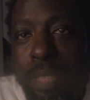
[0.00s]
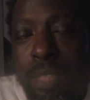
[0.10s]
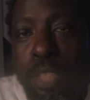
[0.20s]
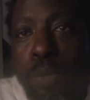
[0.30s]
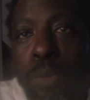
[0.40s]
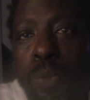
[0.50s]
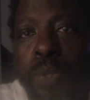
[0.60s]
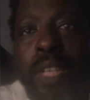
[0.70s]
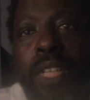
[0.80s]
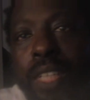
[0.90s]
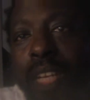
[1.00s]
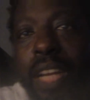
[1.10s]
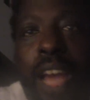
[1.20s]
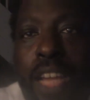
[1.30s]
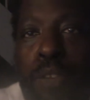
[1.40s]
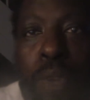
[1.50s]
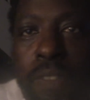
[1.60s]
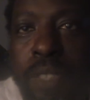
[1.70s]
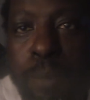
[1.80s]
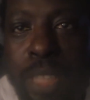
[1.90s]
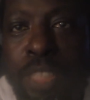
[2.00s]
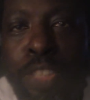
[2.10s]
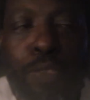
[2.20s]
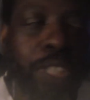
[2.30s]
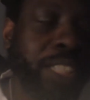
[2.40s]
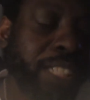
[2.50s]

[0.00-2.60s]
to Elijah Raven Ministry.